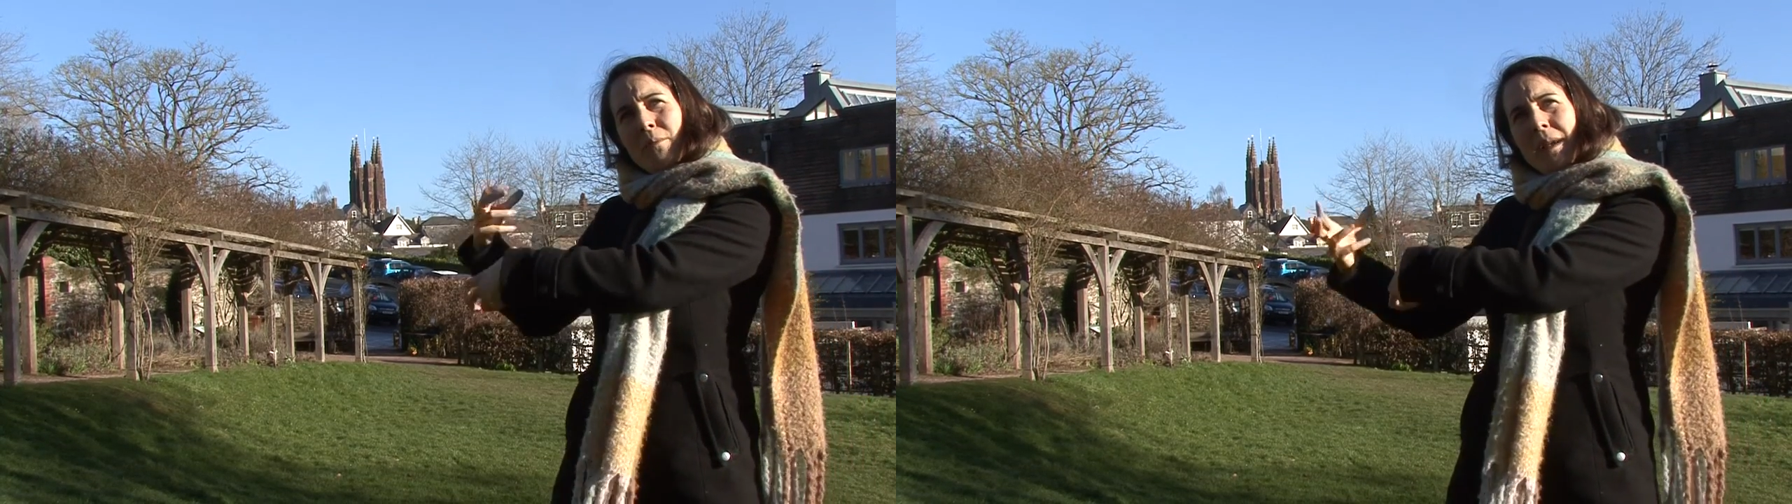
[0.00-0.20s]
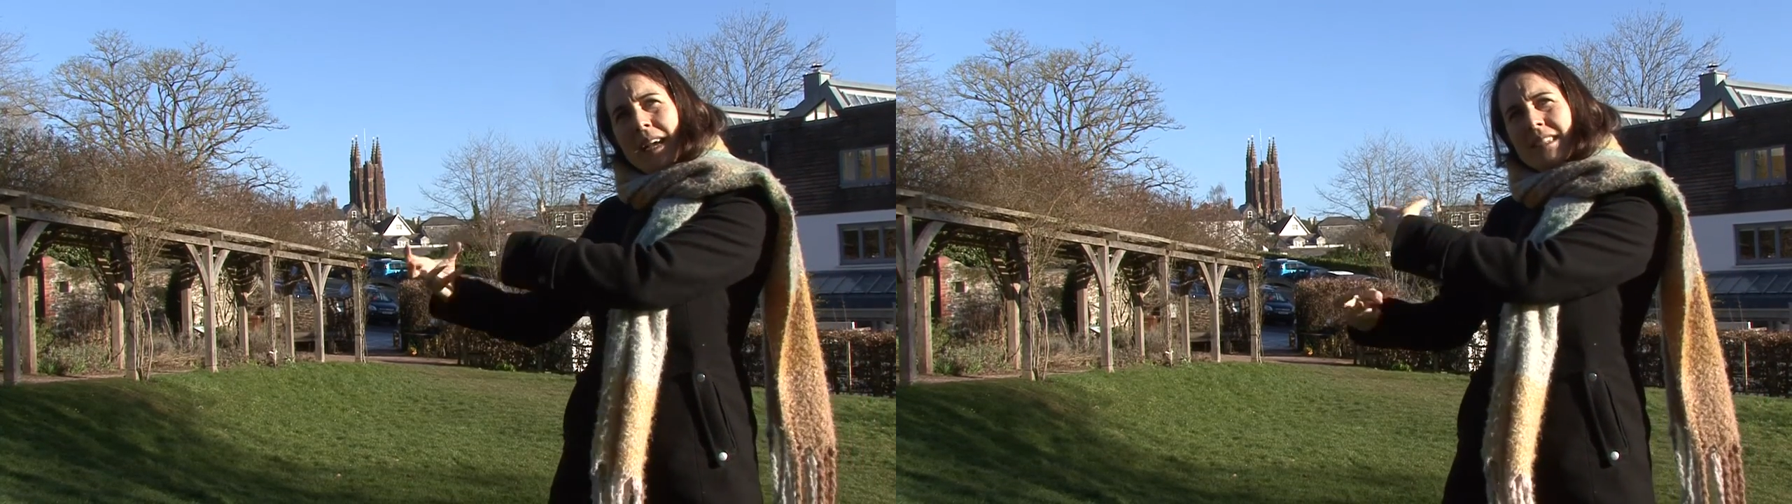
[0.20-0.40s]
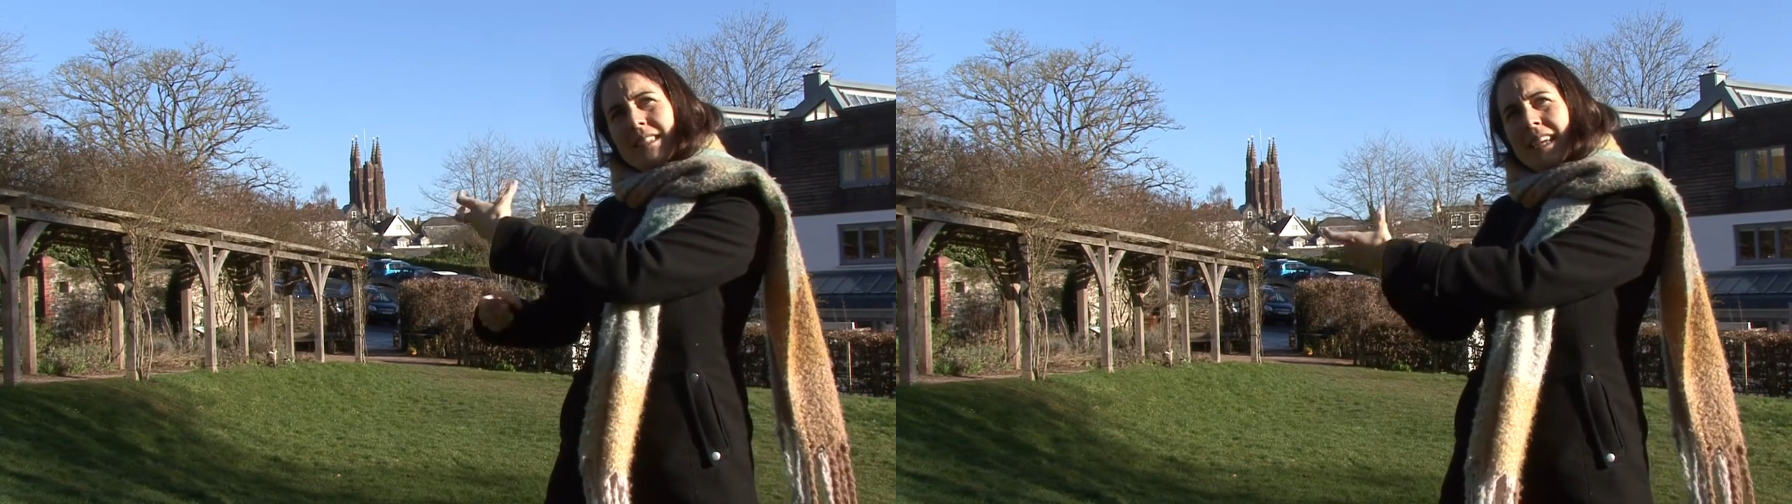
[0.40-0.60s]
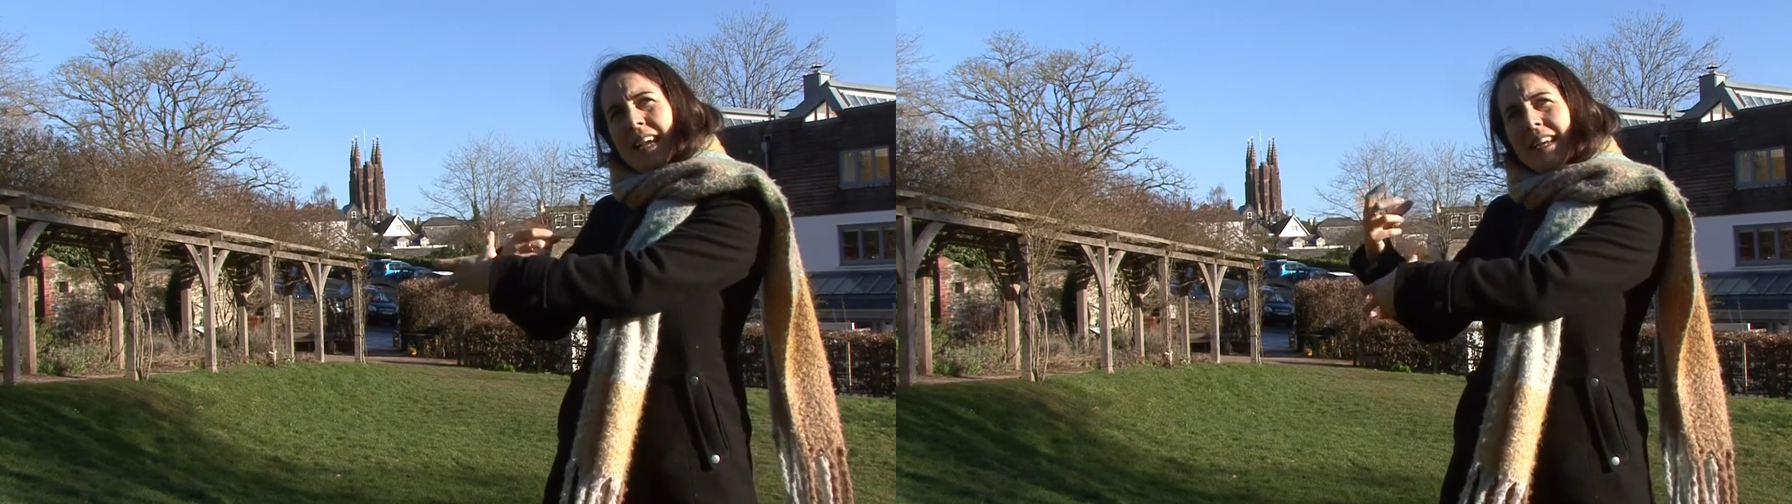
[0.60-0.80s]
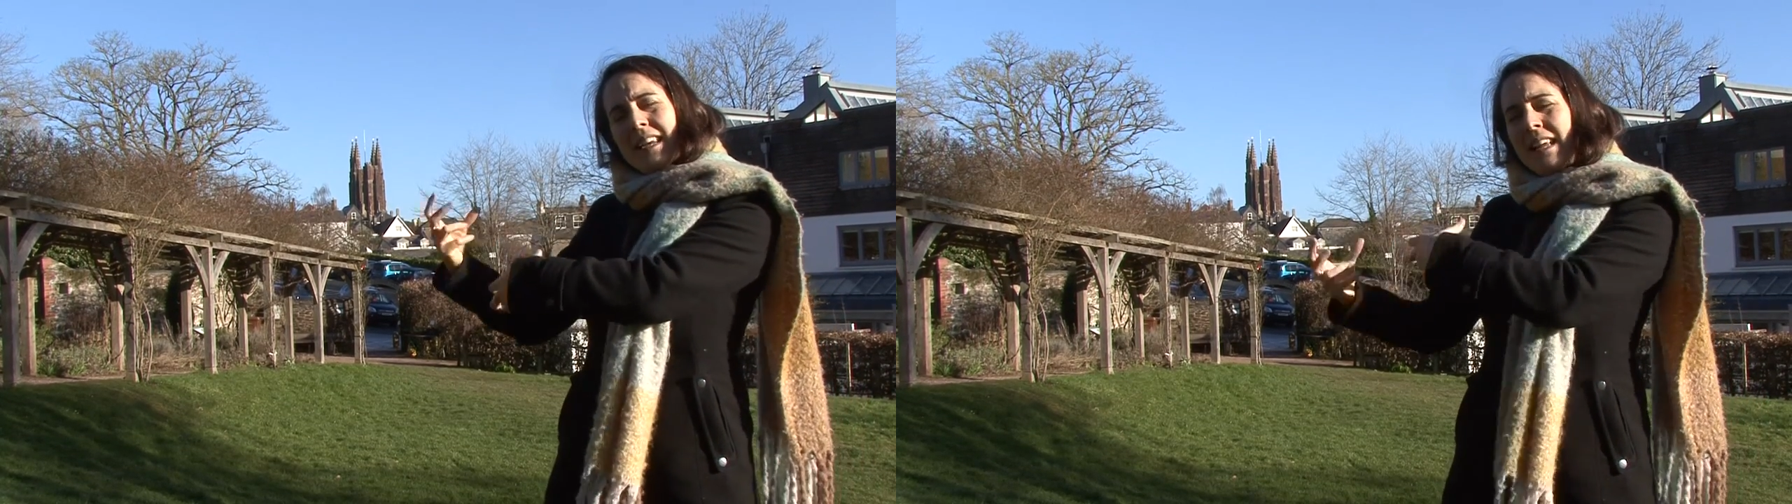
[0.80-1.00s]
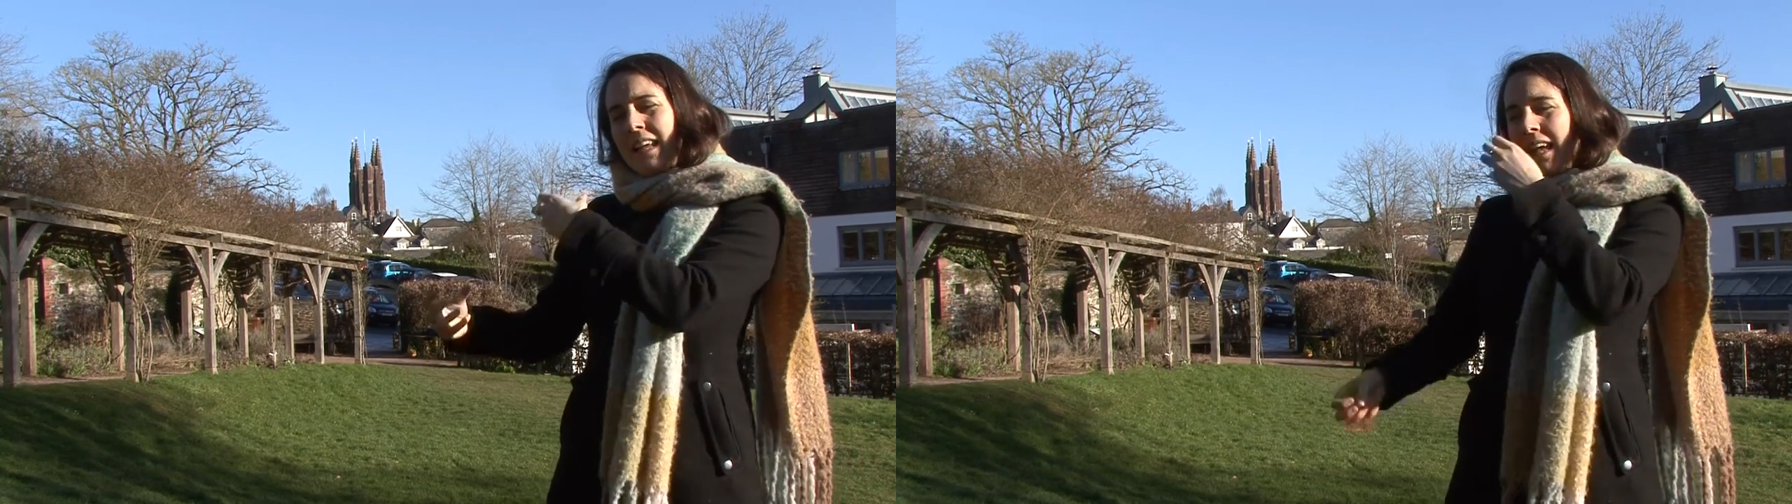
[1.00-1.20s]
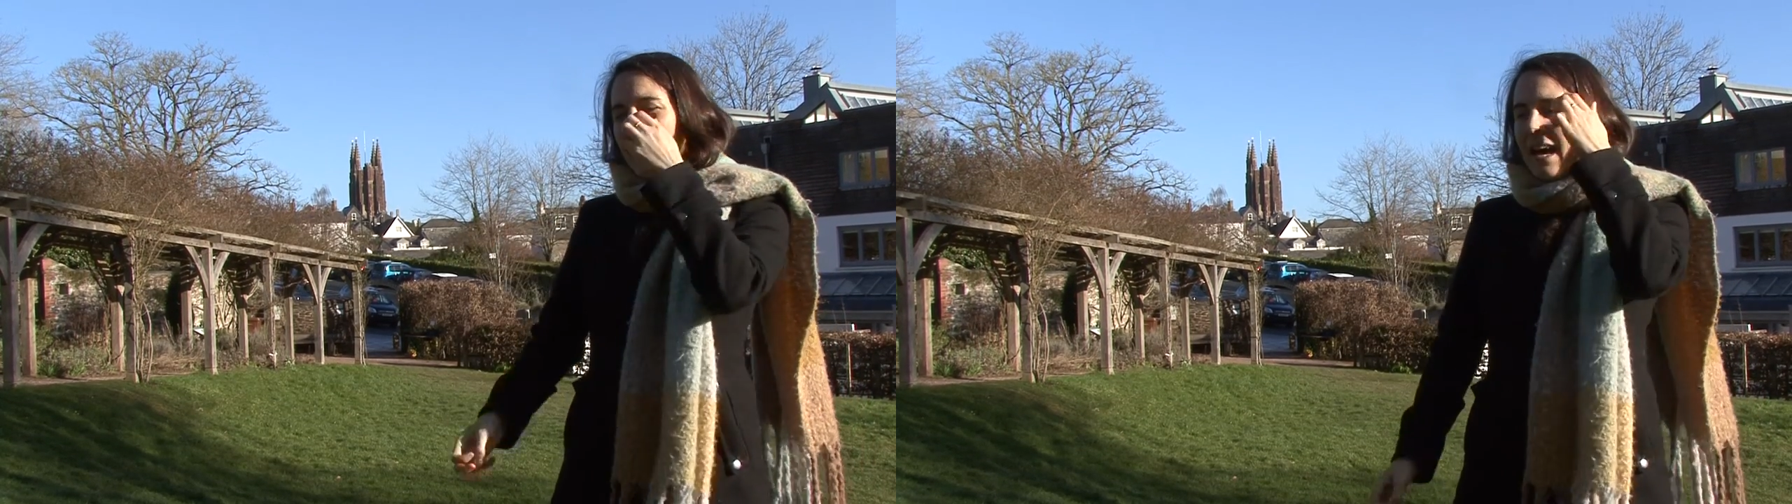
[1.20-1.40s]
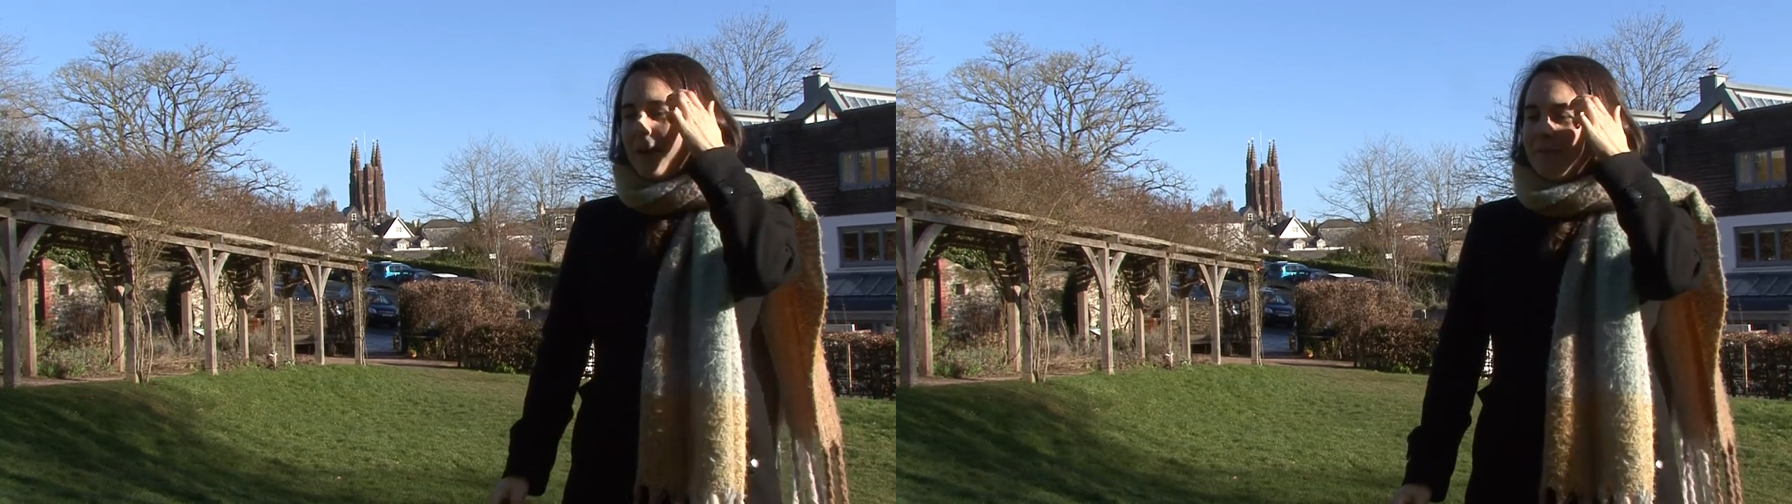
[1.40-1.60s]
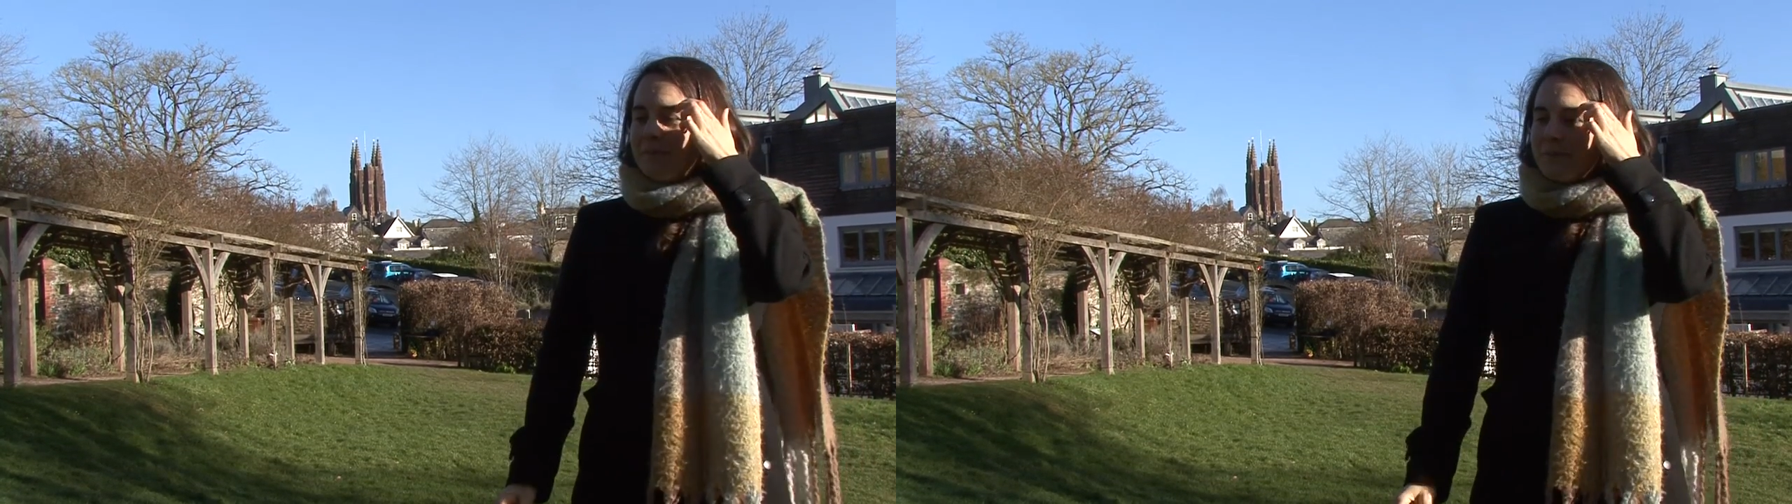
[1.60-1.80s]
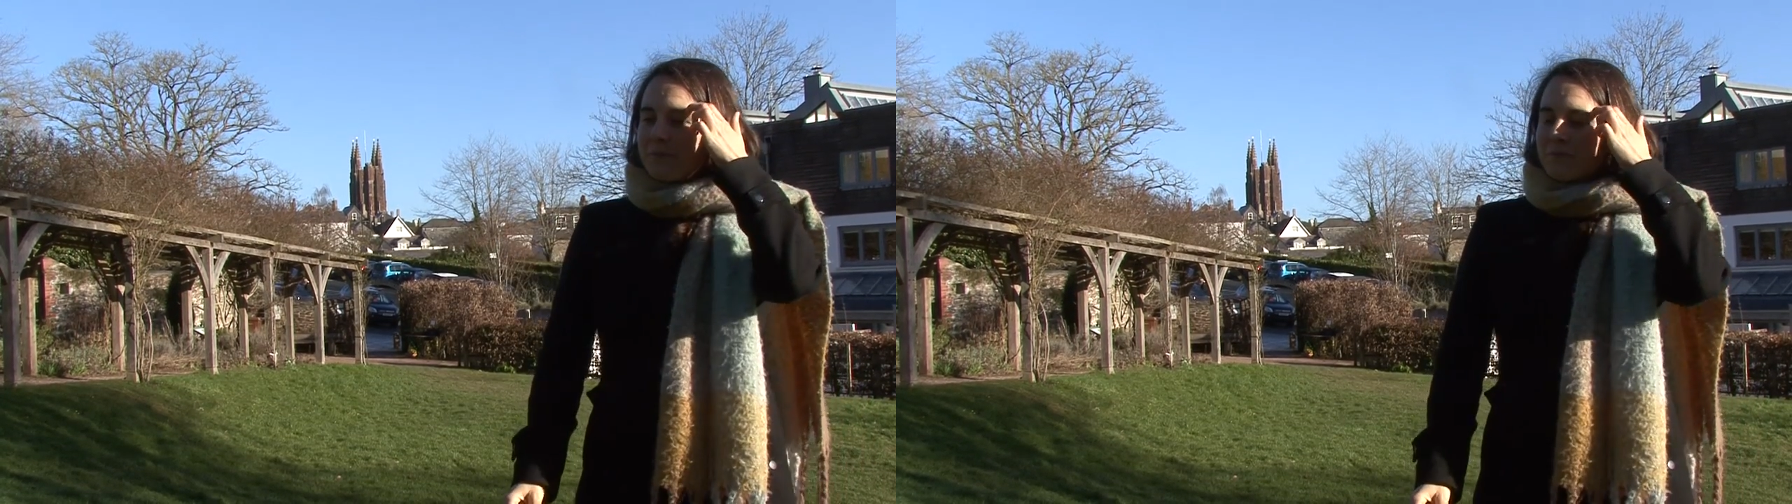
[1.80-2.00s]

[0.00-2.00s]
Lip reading: mixed in. And